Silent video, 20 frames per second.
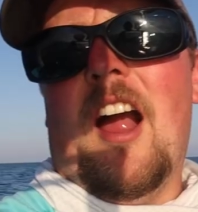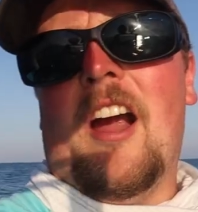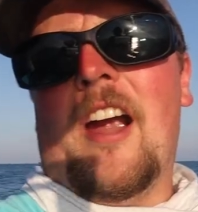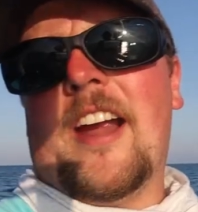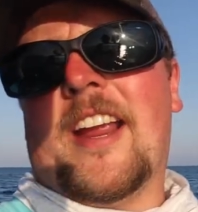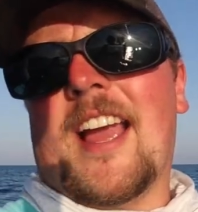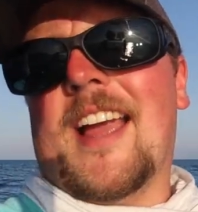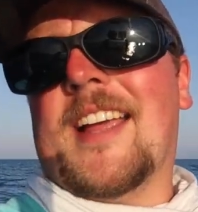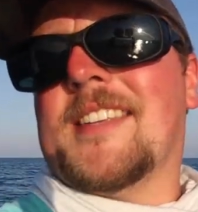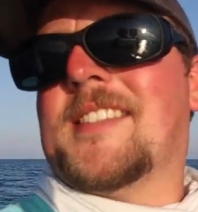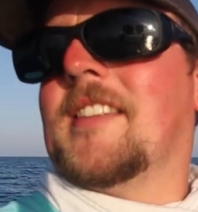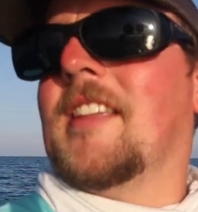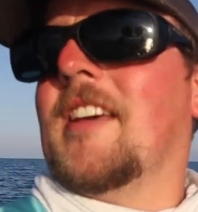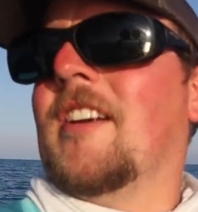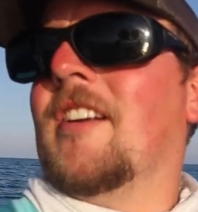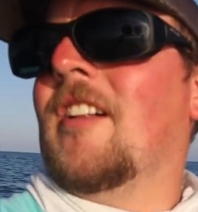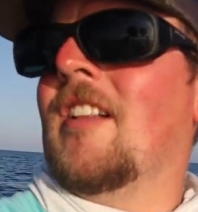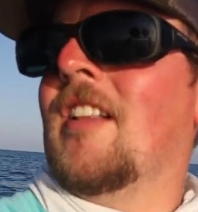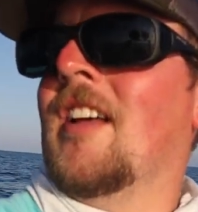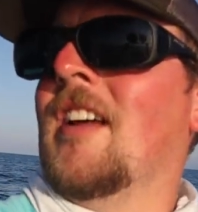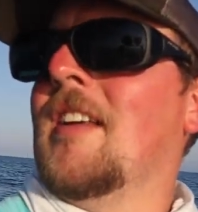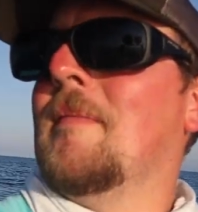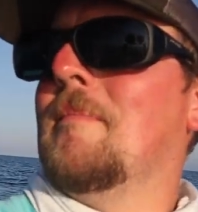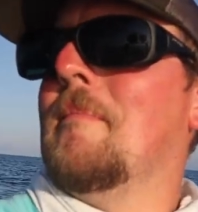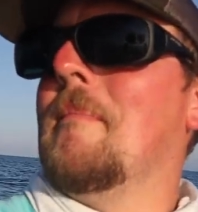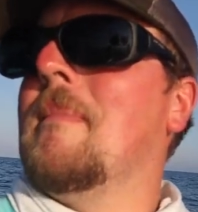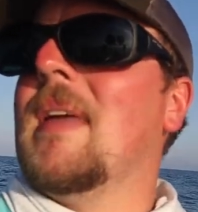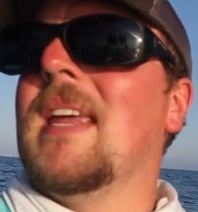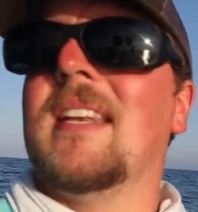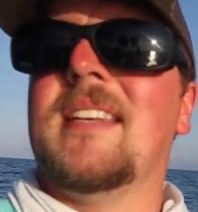All right, guys, little
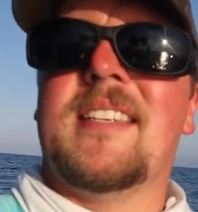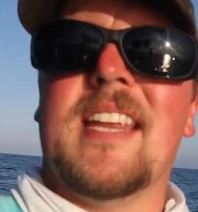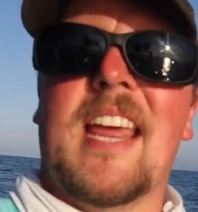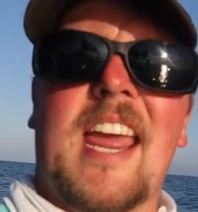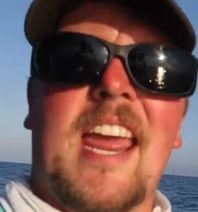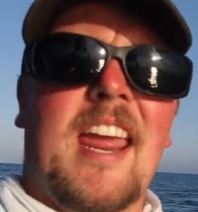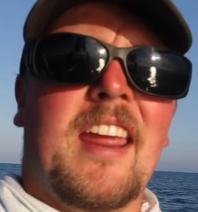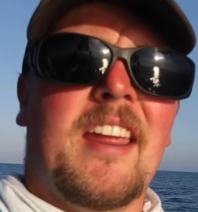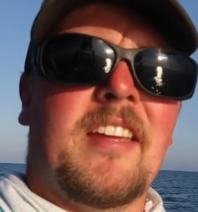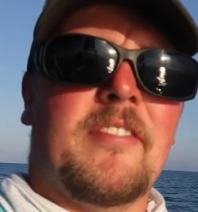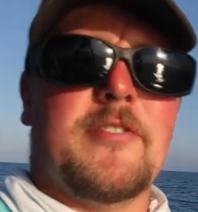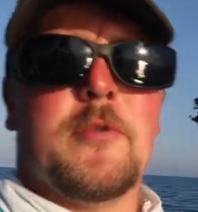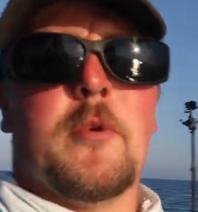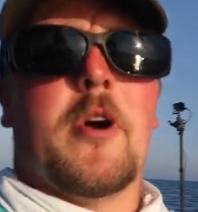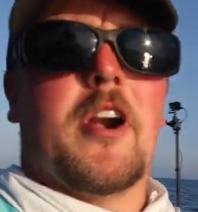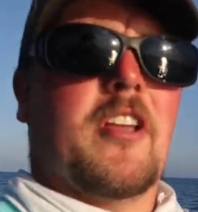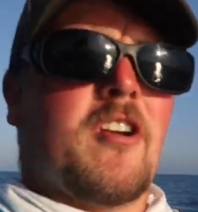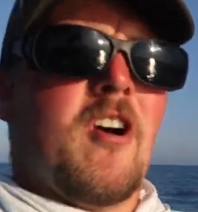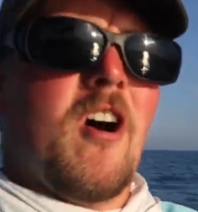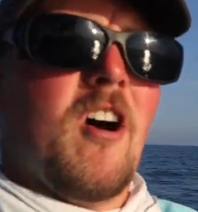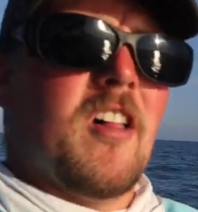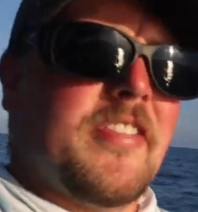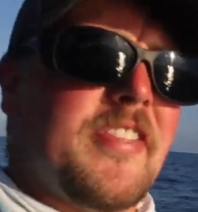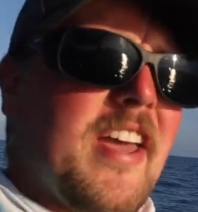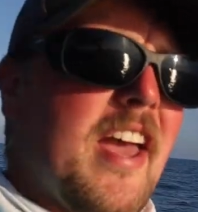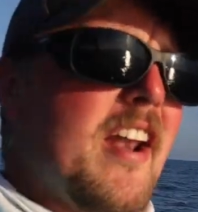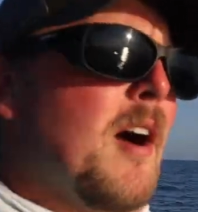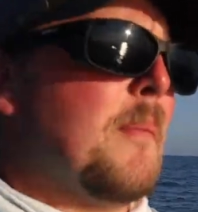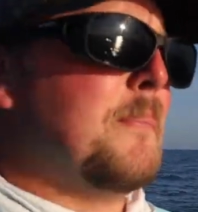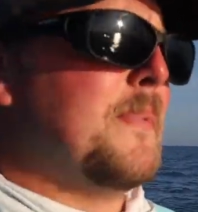midday, if you want to call it
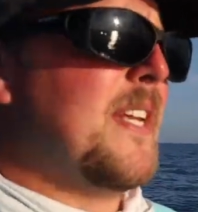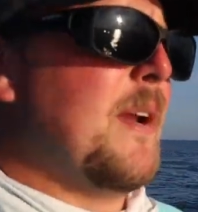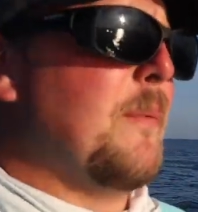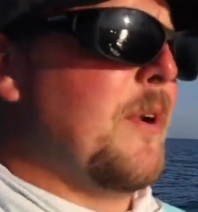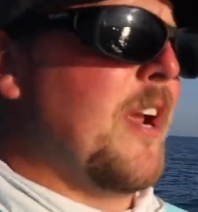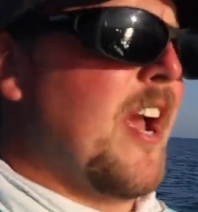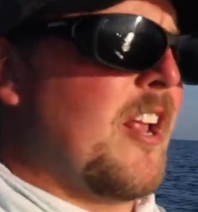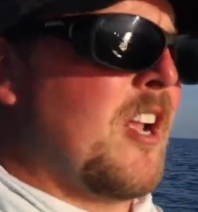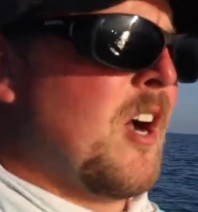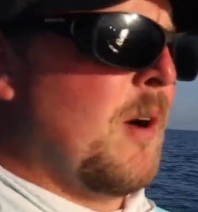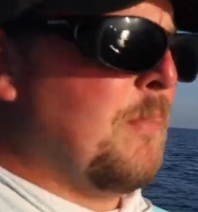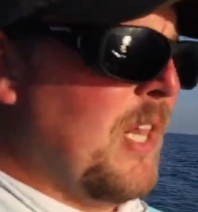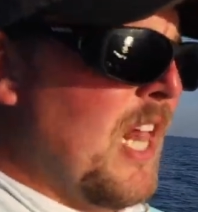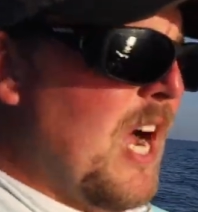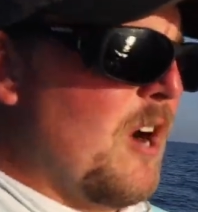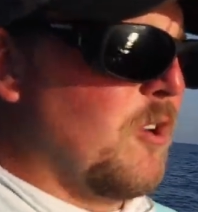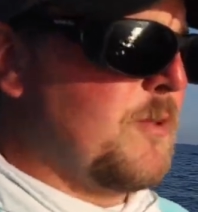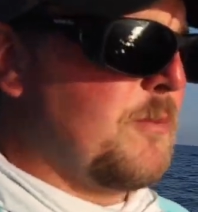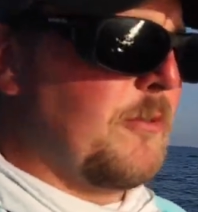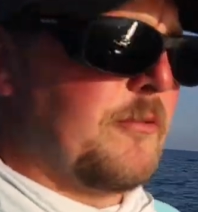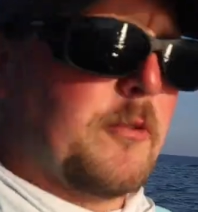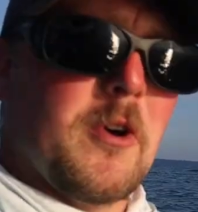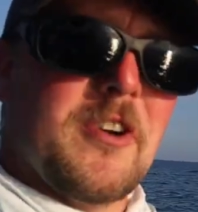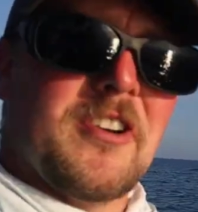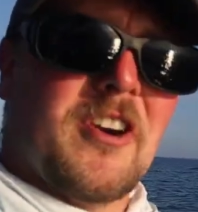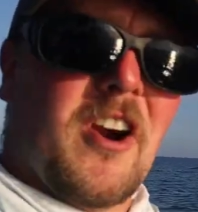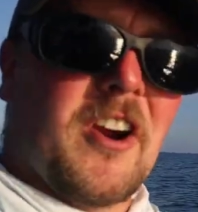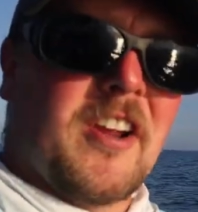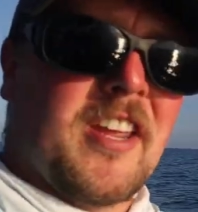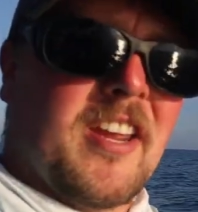that, update. We got a couple hours before
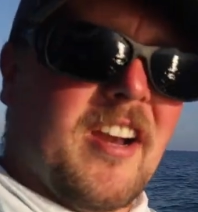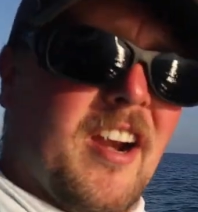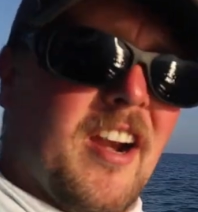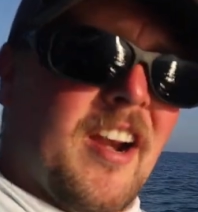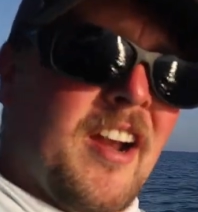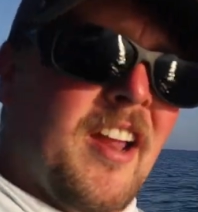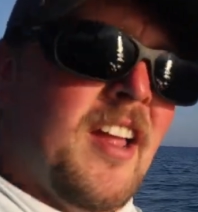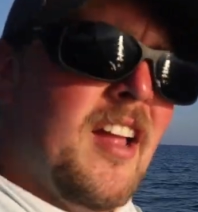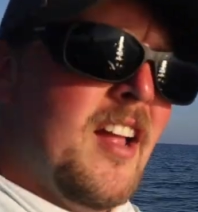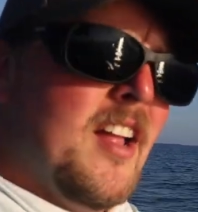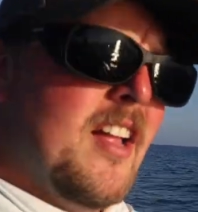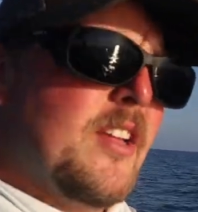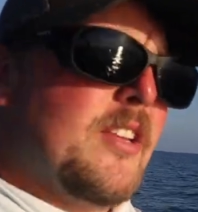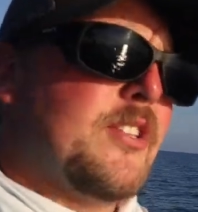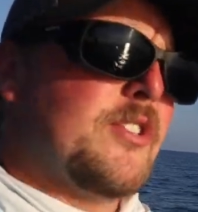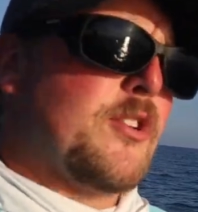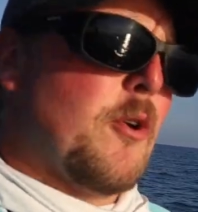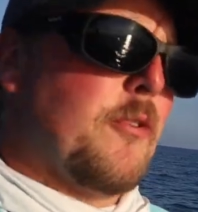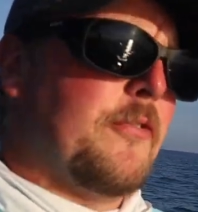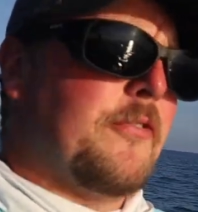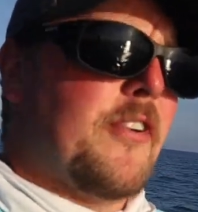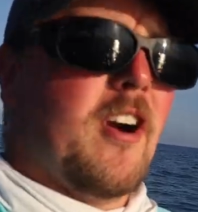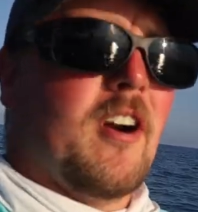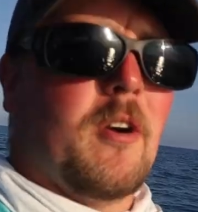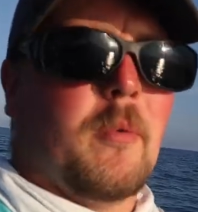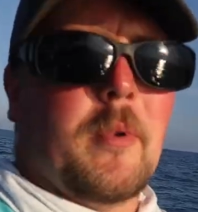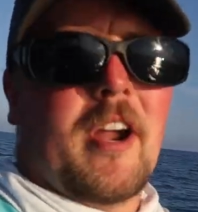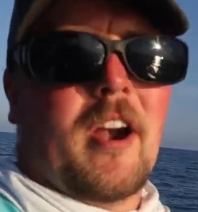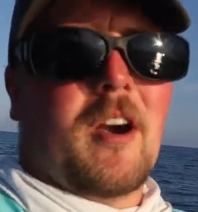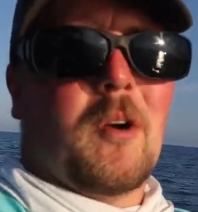dark here. So
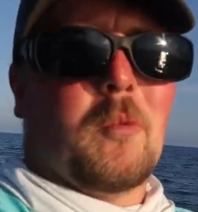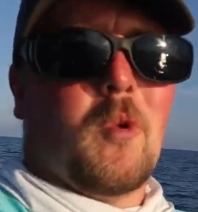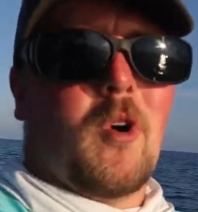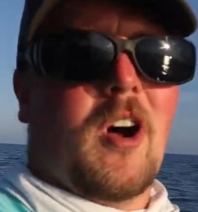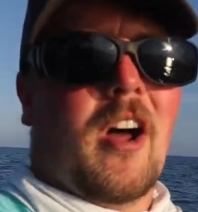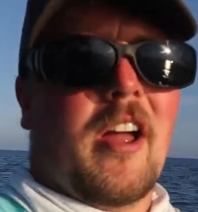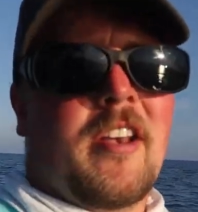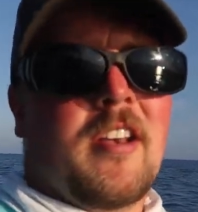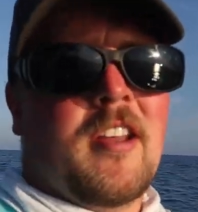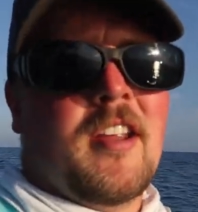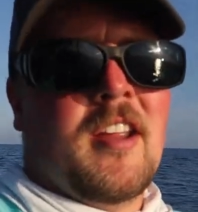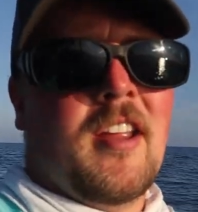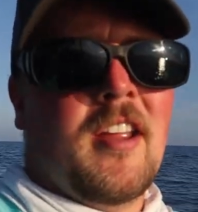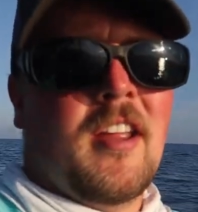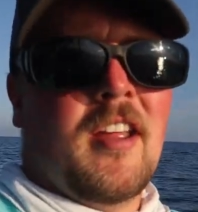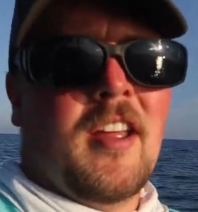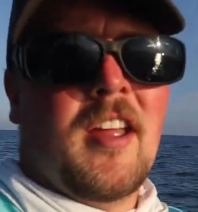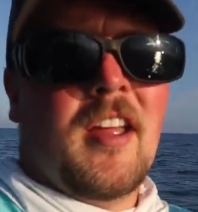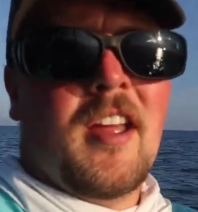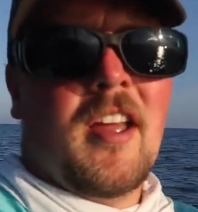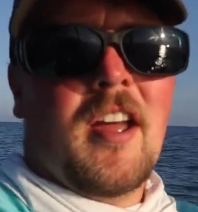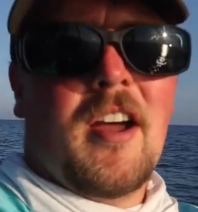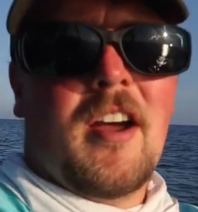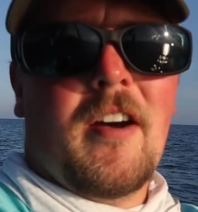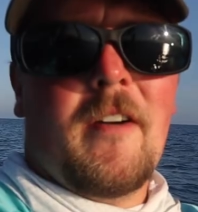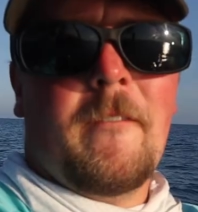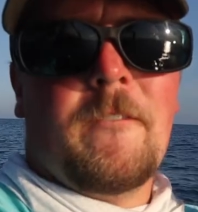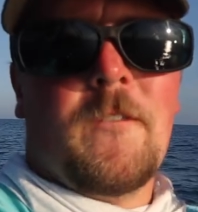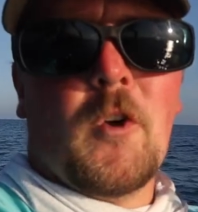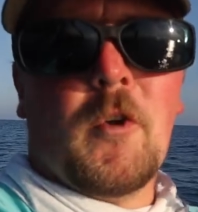far, we are 1
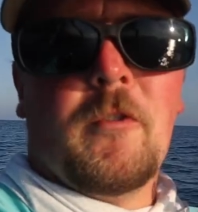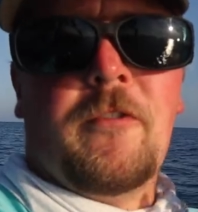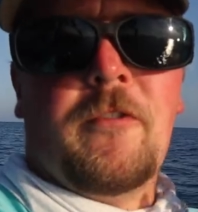for